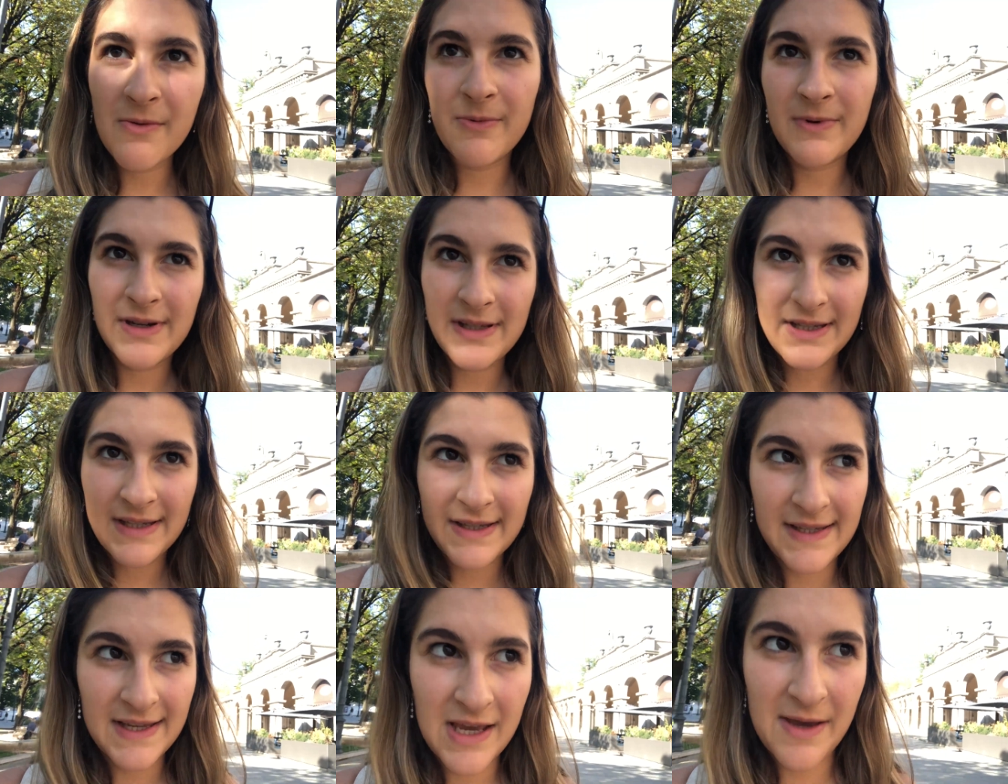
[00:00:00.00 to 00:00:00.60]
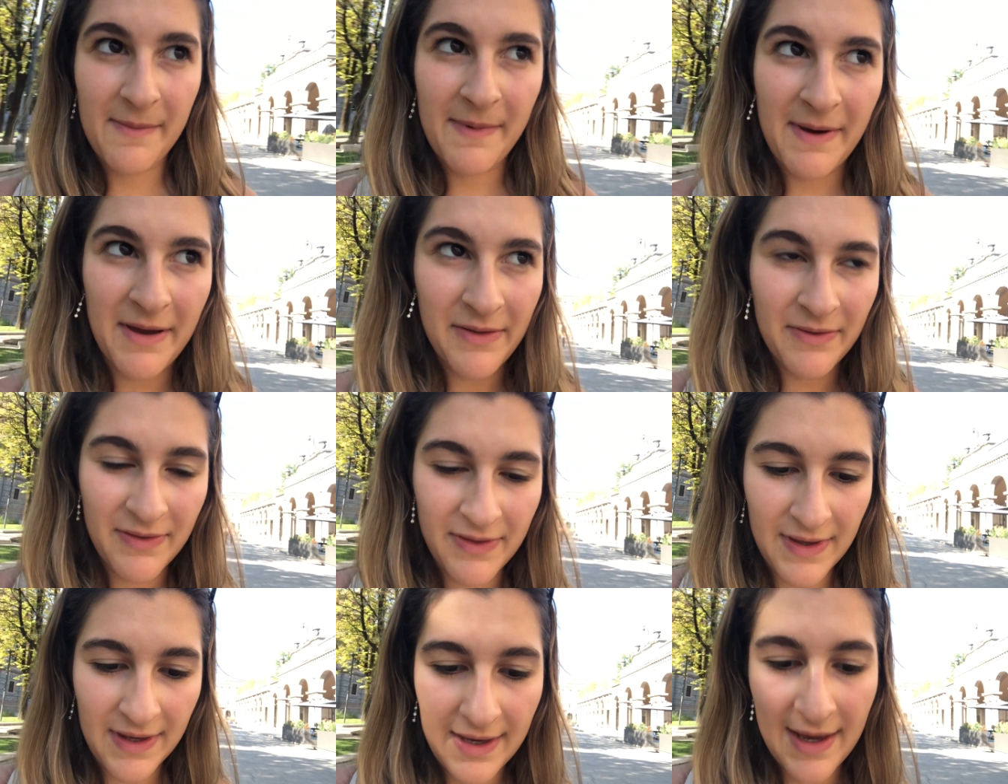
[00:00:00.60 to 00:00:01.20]
wanted to say about
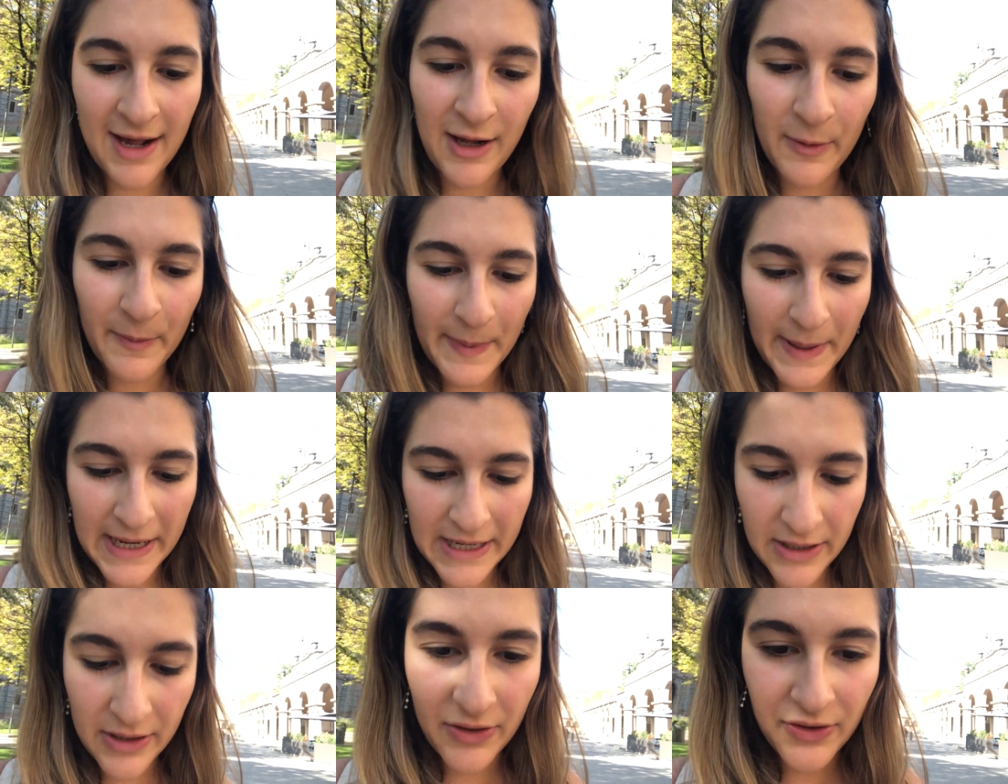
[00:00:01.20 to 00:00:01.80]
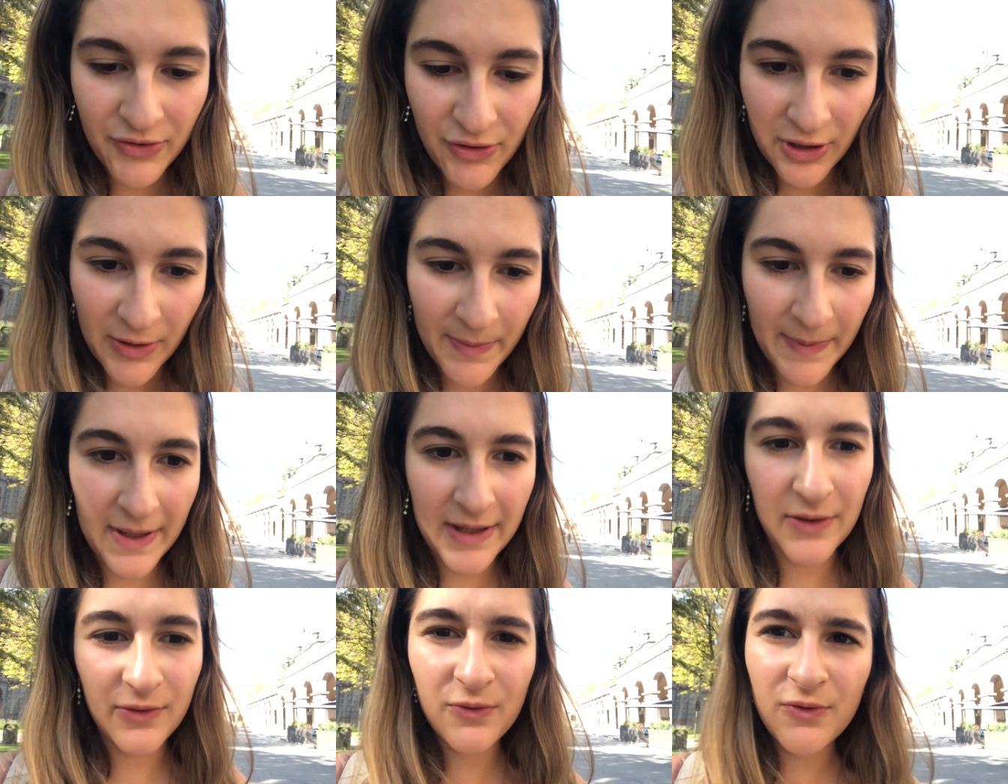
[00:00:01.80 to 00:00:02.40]
the Albanian trip
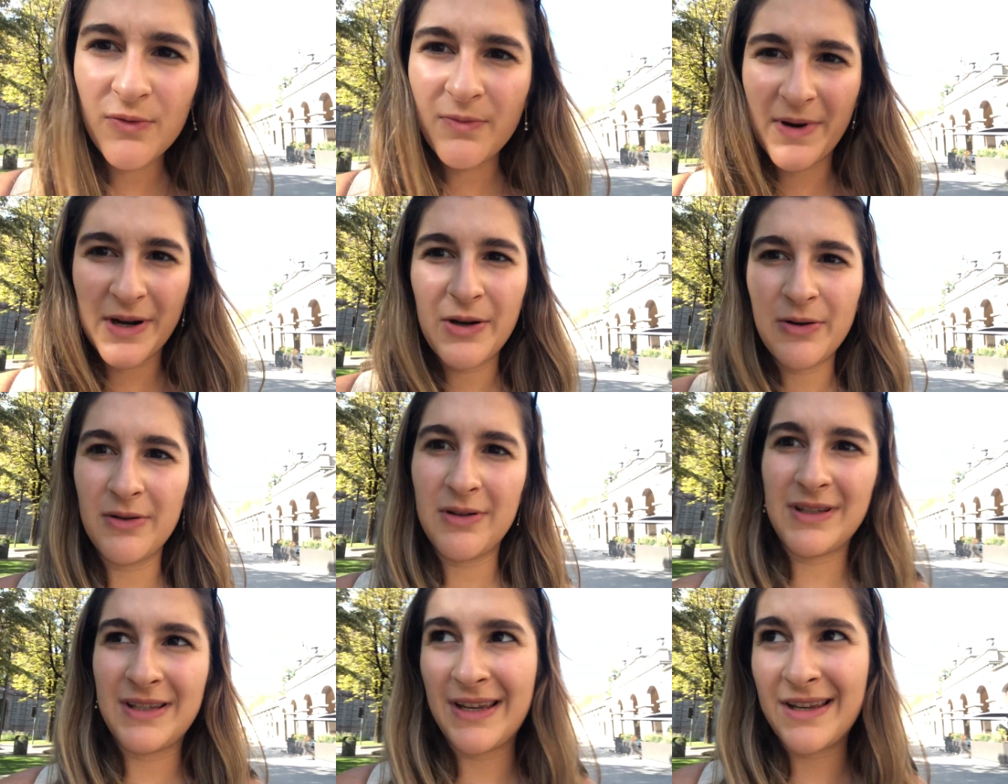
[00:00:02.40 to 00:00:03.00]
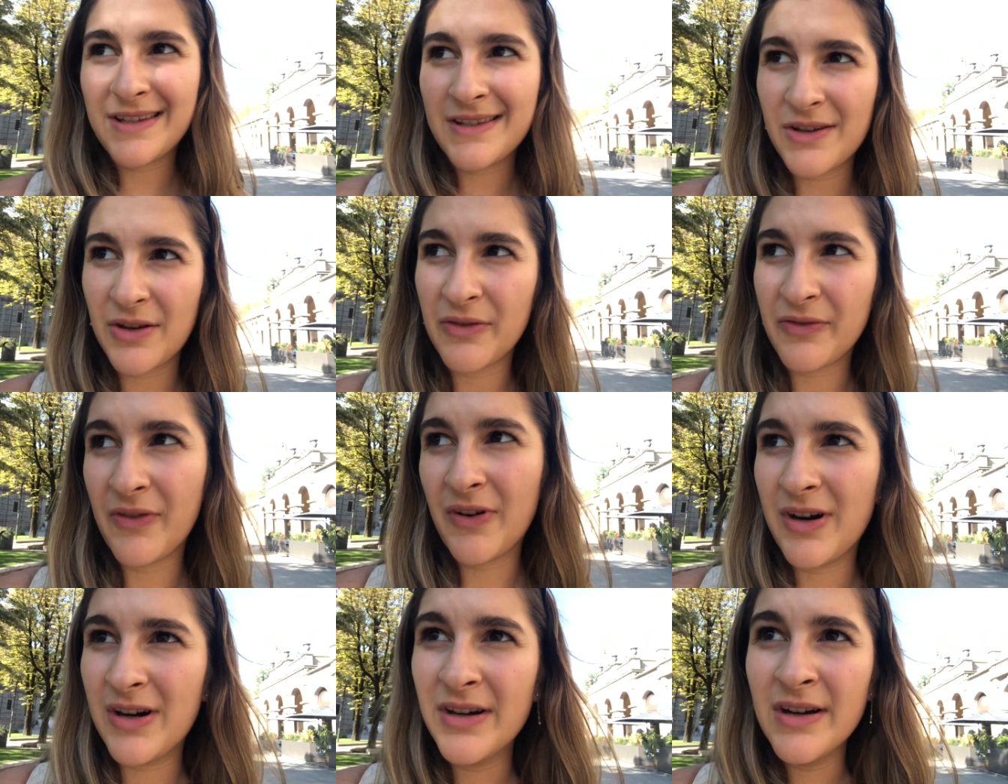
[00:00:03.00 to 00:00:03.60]
and all my holidays so
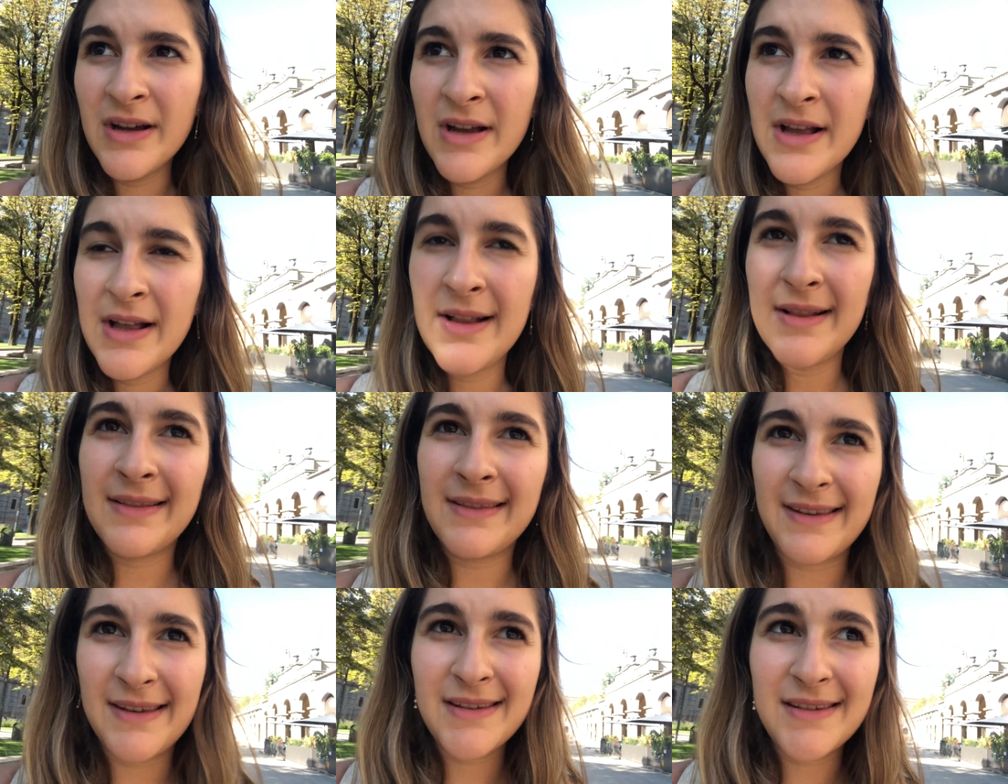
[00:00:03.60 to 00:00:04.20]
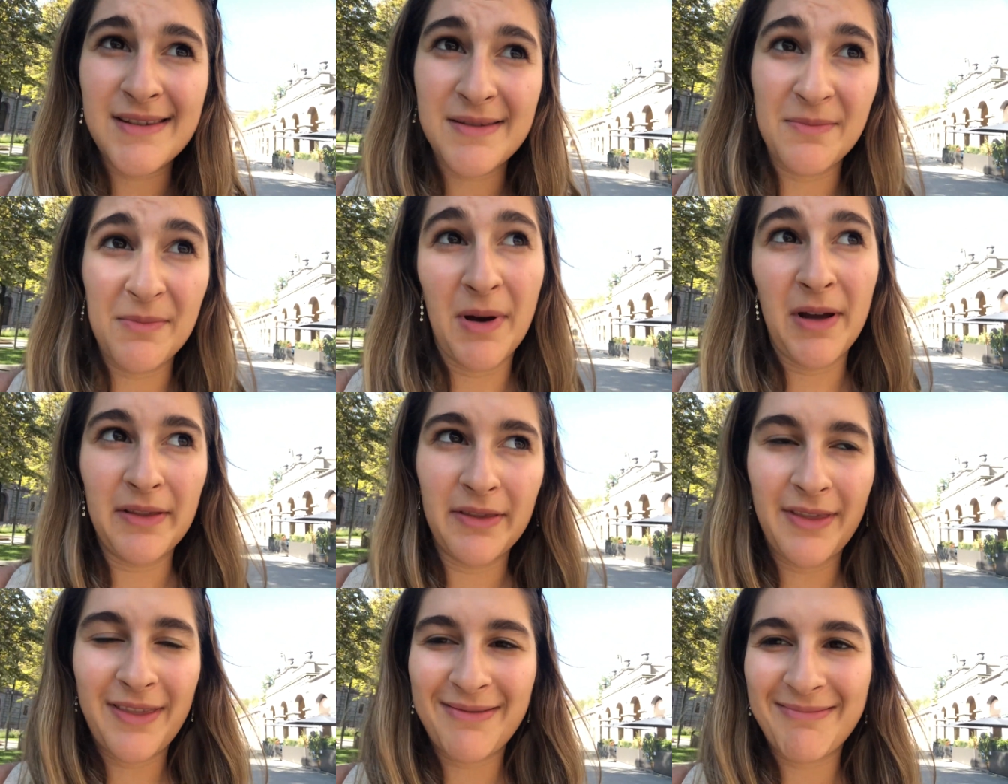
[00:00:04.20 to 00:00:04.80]
far this
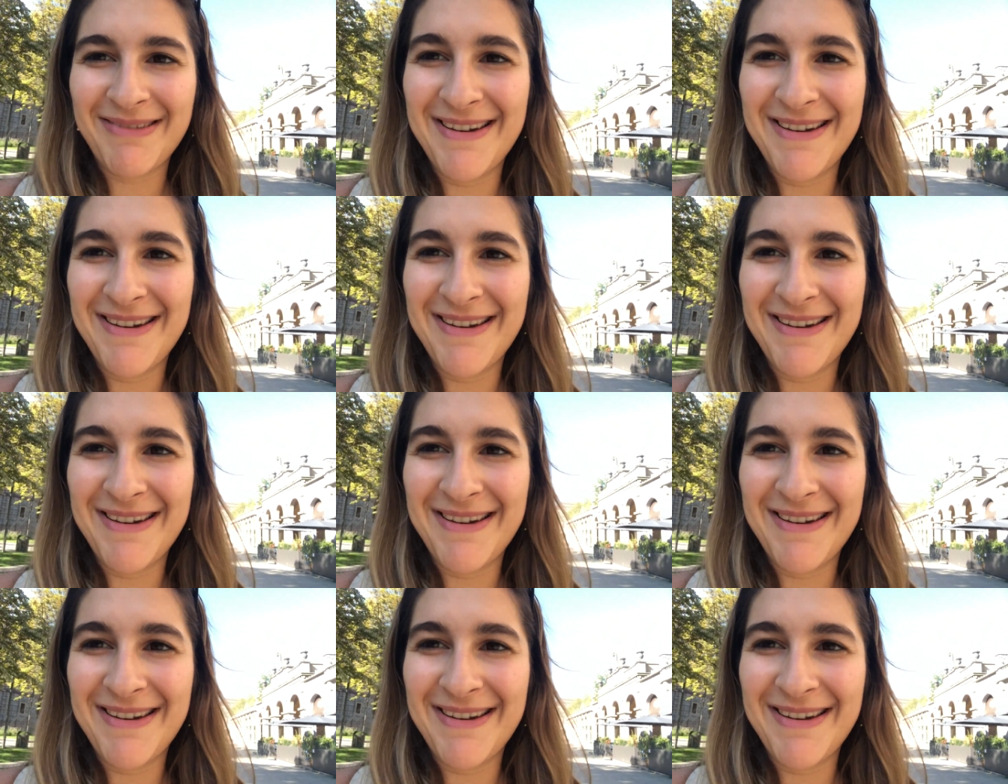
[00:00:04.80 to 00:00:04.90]
month.